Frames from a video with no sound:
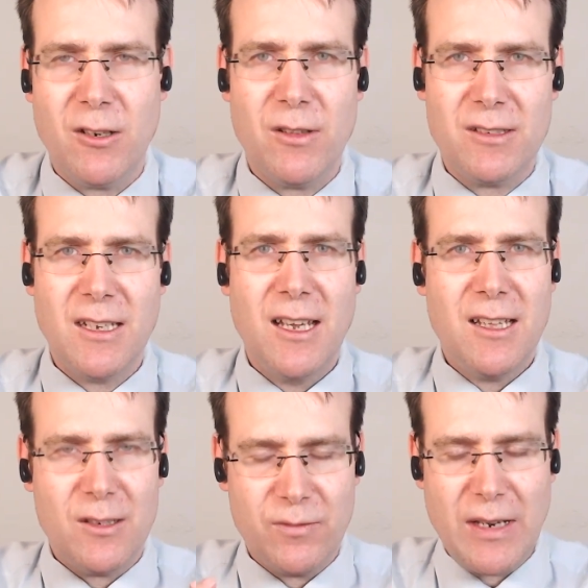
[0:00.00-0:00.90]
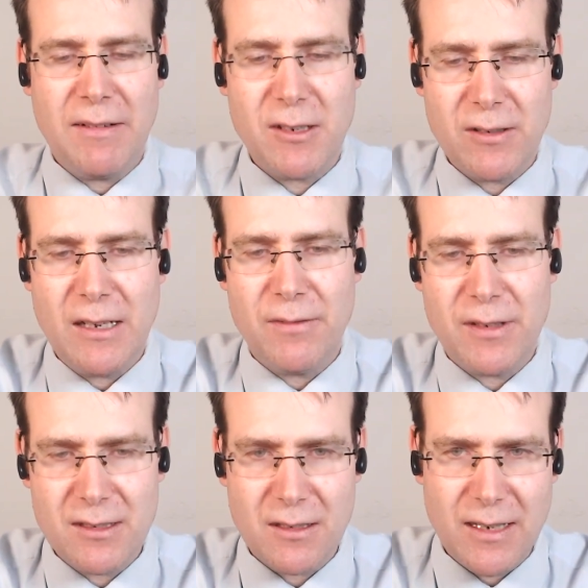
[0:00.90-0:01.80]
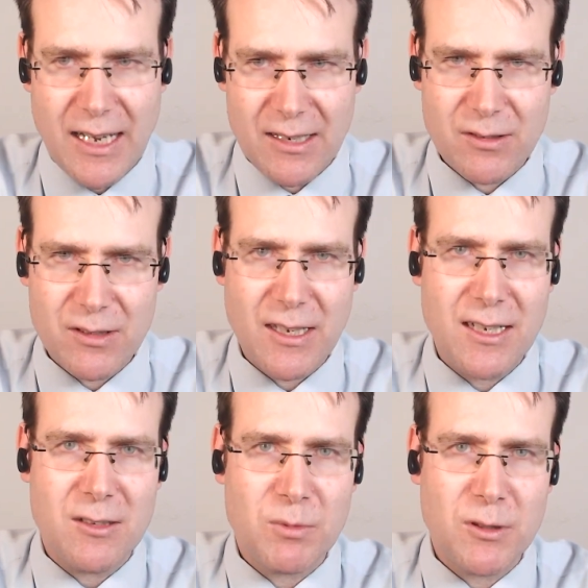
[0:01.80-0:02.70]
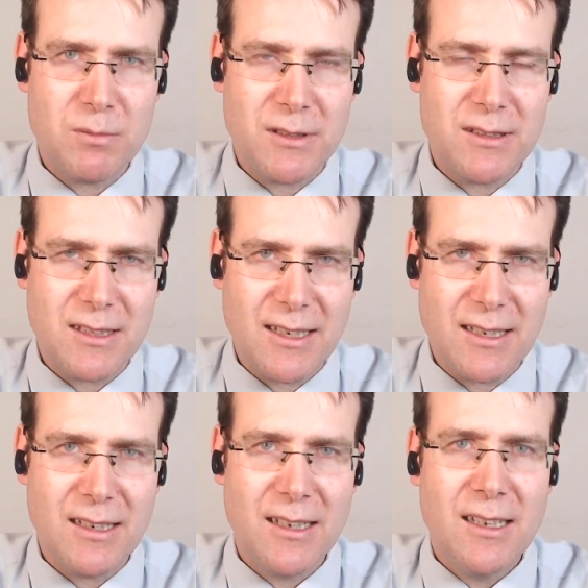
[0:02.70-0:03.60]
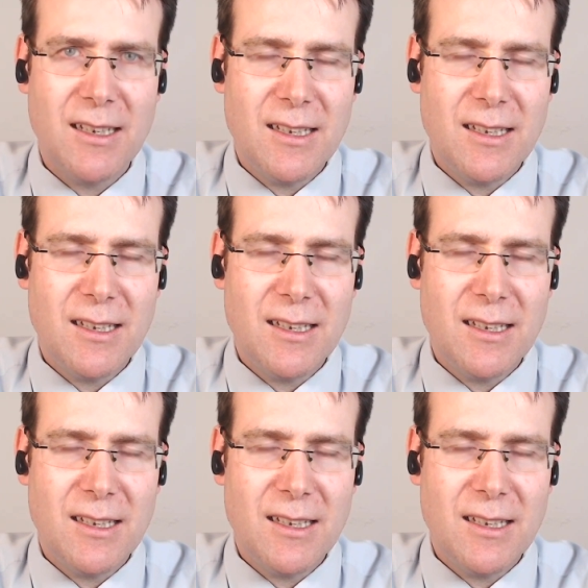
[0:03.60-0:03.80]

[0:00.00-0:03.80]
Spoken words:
There's very good evidence that exercise, appropriate diet,